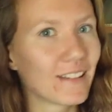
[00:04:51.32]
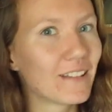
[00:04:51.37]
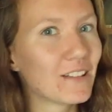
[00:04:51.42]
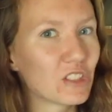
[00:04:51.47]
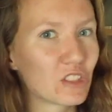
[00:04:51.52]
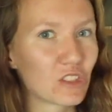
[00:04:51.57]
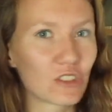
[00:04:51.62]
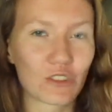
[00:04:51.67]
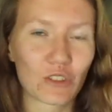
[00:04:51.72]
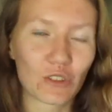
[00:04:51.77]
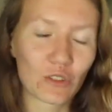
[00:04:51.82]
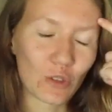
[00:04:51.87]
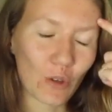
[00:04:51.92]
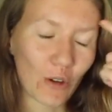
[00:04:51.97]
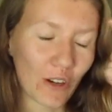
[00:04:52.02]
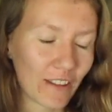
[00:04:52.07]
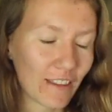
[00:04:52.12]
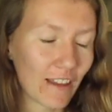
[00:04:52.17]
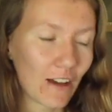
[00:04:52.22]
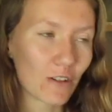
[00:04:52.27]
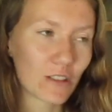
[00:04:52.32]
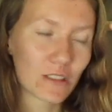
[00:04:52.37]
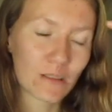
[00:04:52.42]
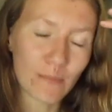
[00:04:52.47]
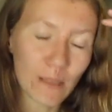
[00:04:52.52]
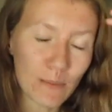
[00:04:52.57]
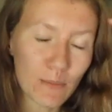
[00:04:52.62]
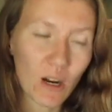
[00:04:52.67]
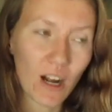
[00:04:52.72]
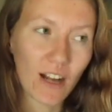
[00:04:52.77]
Sorry, that was
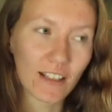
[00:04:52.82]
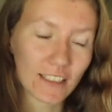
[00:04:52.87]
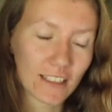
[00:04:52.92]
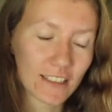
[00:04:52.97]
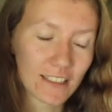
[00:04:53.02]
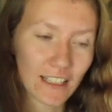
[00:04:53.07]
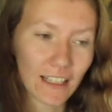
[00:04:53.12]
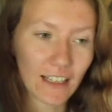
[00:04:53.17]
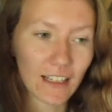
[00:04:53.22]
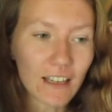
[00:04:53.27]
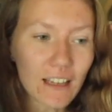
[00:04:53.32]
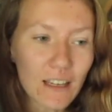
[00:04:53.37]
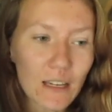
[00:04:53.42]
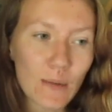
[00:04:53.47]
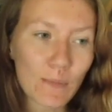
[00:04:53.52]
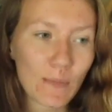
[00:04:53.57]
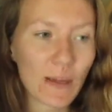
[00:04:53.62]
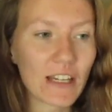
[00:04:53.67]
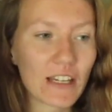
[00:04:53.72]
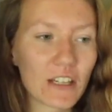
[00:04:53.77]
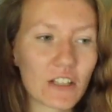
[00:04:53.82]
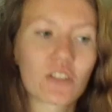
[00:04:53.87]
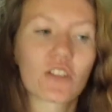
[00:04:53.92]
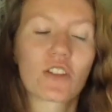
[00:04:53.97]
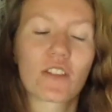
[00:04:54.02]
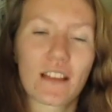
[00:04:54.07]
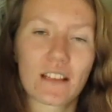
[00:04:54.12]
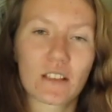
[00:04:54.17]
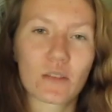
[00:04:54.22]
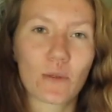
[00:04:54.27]
me processing, making
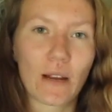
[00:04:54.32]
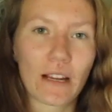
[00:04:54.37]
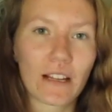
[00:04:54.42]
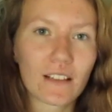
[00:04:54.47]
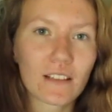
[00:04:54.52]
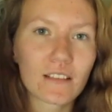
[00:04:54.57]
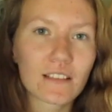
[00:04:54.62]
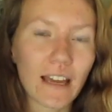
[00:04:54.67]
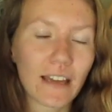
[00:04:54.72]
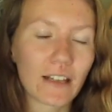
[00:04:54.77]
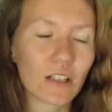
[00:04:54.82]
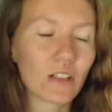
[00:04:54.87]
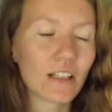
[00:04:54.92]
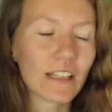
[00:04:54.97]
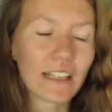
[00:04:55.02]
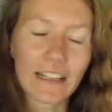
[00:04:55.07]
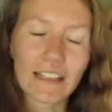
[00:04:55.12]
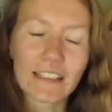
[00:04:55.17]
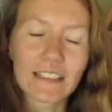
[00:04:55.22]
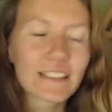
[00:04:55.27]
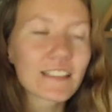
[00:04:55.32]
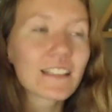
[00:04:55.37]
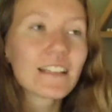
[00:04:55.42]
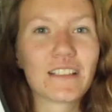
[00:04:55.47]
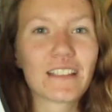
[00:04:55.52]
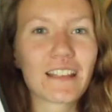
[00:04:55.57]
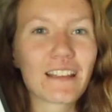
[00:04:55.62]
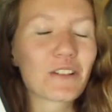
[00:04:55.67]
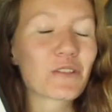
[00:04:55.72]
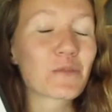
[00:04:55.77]
sure that's the right title. It is.
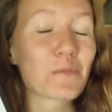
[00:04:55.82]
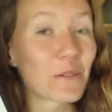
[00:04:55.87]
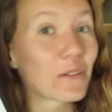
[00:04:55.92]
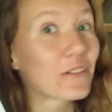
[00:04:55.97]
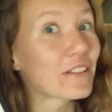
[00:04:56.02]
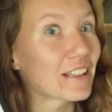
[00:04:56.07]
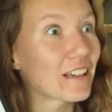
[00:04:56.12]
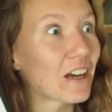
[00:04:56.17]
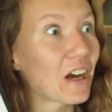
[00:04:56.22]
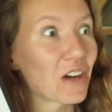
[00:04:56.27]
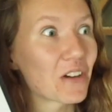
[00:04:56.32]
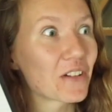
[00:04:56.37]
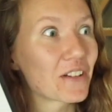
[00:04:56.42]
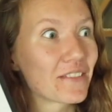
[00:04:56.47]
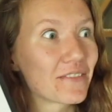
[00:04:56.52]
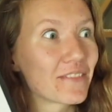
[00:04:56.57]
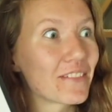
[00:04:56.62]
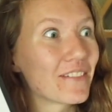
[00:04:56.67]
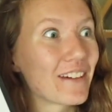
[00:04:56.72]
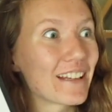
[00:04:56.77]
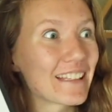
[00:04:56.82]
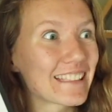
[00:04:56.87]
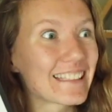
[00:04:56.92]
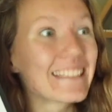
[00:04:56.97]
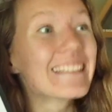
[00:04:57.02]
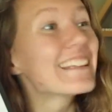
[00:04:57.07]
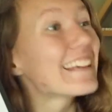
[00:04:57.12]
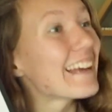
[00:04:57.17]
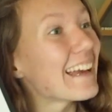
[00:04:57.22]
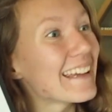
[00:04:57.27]
That would be really awkward if it
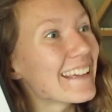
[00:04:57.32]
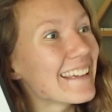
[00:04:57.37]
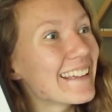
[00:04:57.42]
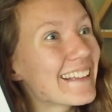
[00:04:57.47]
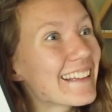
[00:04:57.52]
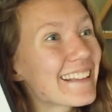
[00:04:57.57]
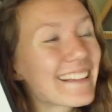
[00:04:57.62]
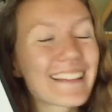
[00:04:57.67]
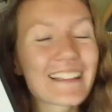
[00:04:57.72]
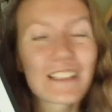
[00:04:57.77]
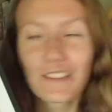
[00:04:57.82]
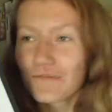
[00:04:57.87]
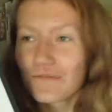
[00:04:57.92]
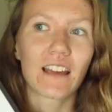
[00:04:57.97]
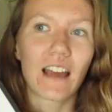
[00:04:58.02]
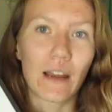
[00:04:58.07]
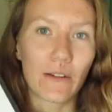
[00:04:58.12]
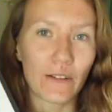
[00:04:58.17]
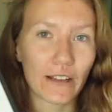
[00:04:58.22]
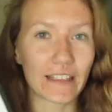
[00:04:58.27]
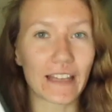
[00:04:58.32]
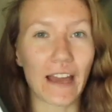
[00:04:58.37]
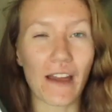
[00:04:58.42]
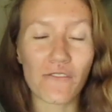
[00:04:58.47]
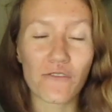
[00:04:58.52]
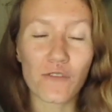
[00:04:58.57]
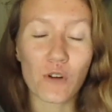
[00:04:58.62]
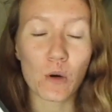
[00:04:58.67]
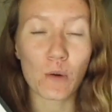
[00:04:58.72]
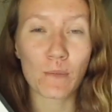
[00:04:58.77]
wasn't. Yikes. I read
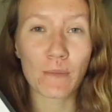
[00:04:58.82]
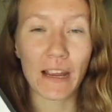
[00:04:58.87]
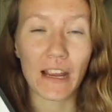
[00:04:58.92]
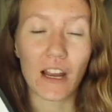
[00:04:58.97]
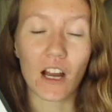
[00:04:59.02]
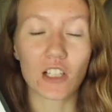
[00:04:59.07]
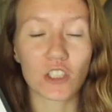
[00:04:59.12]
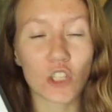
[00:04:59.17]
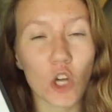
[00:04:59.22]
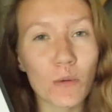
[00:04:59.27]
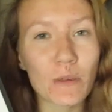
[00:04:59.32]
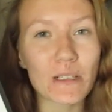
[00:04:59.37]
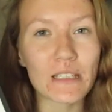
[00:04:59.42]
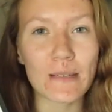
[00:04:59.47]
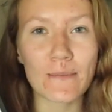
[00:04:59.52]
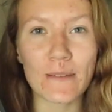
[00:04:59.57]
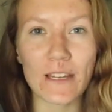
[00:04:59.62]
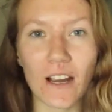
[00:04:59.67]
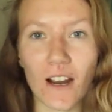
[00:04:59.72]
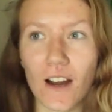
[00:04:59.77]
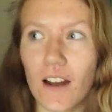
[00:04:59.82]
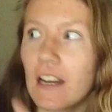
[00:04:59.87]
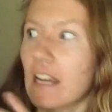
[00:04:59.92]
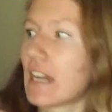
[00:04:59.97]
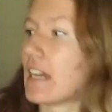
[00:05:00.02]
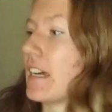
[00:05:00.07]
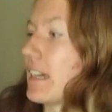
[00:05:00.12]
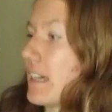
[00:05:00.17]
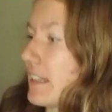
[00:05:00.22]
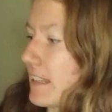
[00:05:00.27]
that for my October TBR.
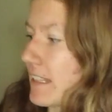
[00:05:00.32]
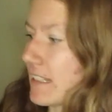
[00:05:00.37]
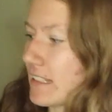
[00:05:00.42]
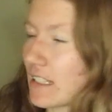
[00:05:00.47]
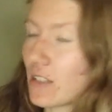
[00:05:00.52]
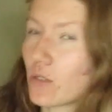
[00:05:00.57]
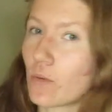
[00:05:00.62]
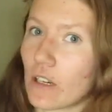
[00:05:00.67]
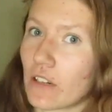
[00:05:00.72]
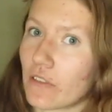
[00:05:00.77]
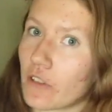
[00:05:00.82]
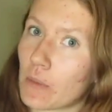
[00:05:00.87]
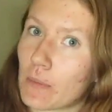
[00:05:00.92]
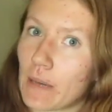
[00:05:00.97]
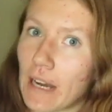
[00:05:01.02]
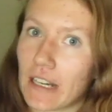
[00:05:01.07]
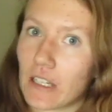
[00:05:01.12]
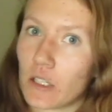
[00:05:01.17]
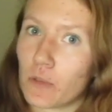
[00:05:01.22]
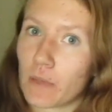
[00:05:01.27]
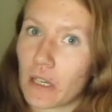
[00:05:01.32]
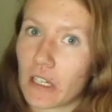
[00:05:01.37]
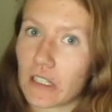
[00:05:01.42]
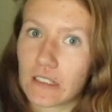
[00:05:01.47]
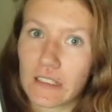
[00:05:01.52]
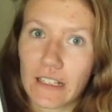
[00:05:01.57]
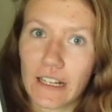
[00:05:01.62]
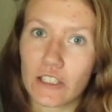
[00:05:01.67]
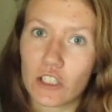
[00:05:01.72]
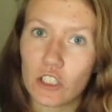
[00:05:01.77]
This is one of her brand new
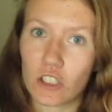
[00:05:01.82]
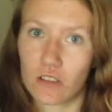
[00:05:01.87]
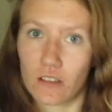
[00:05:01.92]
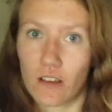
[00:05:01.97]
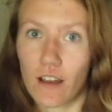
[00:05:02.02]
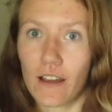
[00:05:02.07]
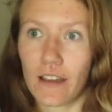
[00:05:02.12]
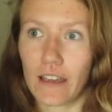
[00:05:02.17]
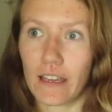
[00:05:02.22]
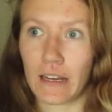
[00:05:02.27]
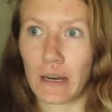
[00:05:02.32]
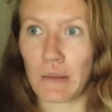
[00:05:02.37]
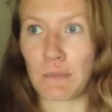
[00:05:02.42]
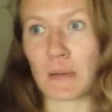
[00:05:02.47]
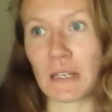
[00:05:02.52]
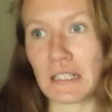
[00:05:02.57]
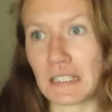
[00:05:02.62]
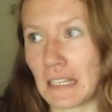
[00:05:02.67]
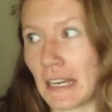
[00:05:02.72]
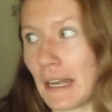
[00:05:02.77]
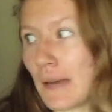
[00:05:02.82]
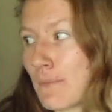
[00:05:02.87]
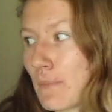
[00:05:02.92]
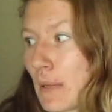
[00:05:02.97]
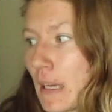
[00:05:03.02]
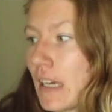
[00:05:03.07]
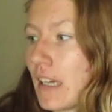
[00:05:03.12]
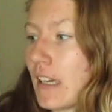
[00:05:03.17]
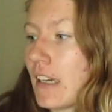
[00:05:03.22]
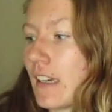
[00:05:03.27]
books, and I just saw it and I picked it up.
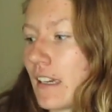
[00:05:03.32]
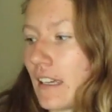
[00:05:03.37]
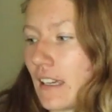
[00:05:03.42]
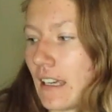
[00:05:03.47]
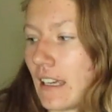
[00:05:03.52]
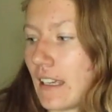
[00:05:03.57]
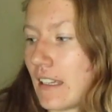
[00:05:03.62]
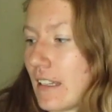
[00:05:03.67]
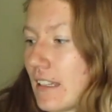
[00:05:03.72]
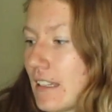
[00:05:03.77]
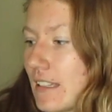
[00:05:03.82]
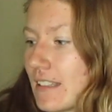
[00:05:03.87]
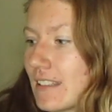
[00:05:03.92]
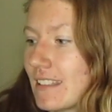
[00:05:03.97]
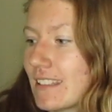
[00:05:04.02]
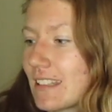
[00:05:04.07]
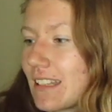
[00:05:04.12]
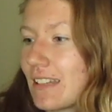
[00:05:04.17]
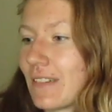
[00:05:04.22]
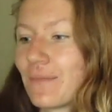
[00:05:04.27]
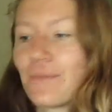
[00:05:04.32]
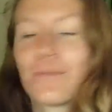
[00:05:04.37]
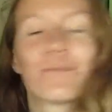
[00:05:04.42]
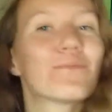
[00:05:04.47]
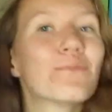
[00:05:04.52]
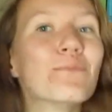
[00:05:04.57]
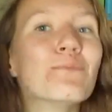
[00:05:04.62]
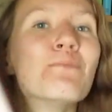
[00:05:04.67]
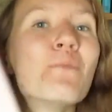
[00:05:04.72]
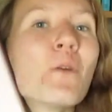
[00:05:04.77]
It is
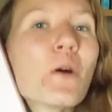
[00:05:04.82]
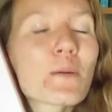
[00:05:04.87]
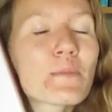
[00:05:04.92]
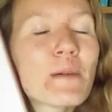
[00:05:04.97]
more